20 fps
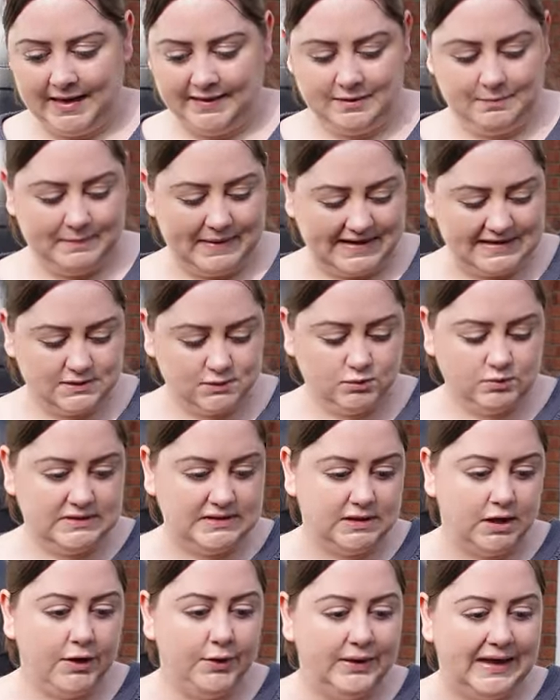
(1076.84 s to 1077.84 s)
The basil
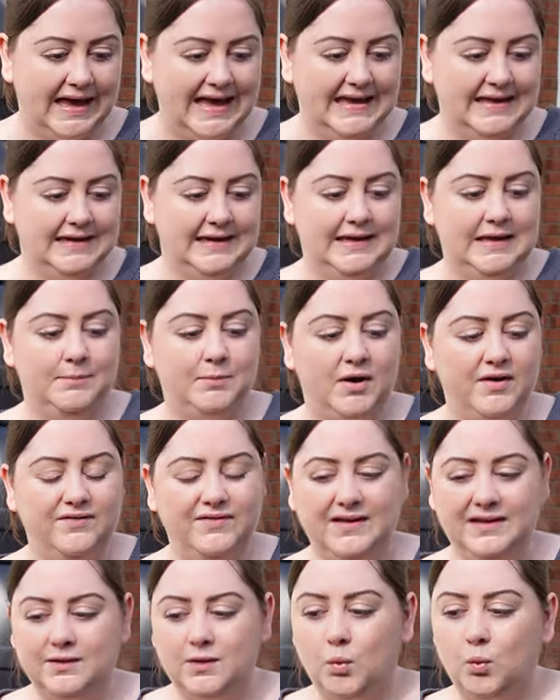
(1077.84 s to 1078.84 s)
did okay in here, but I
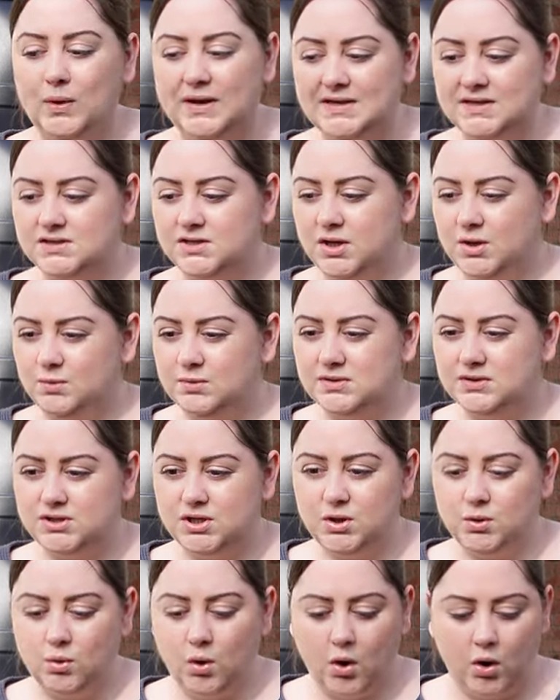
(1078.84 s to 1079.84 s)
think the window was
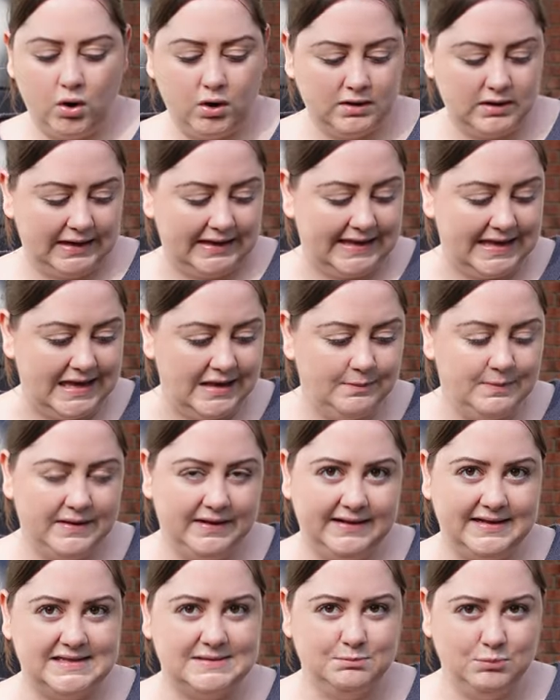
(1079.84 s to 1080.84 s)
too hot. Like
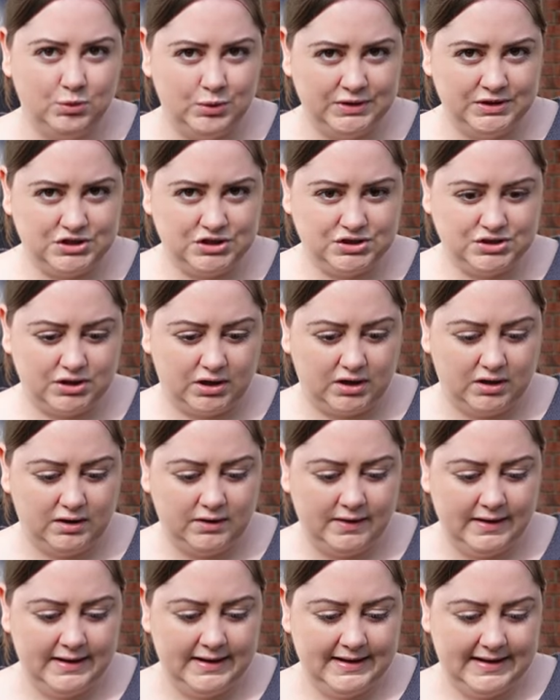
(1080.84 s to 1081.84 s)
keeping this
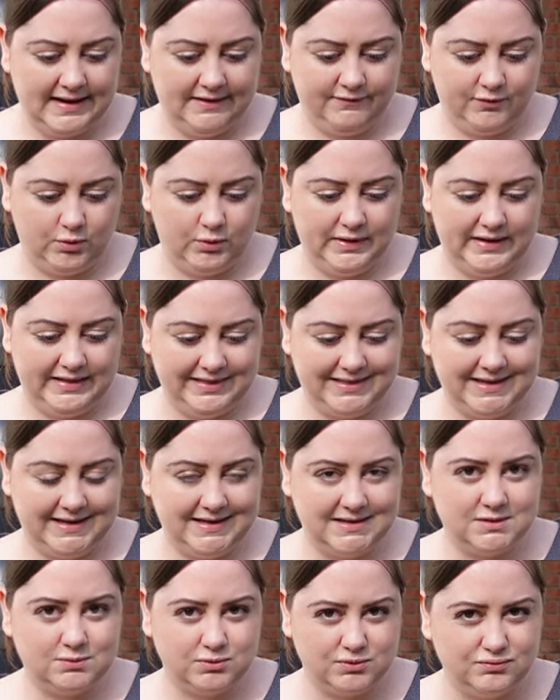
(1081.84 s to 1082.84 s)
moisture level in
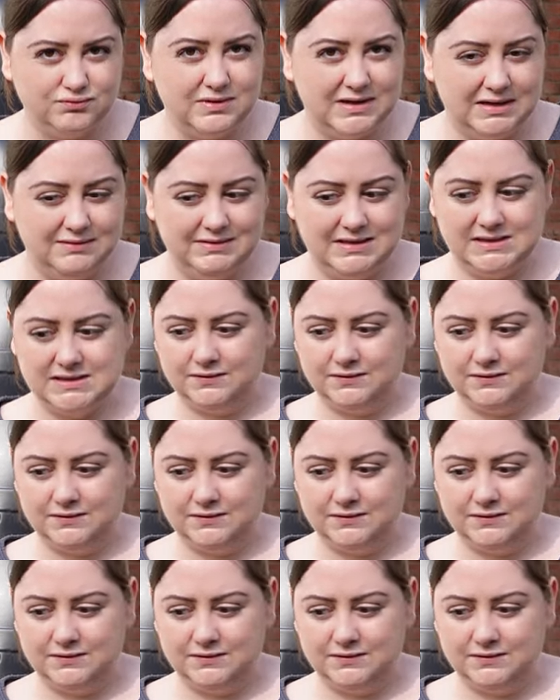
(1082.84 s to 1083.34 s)
this was really, really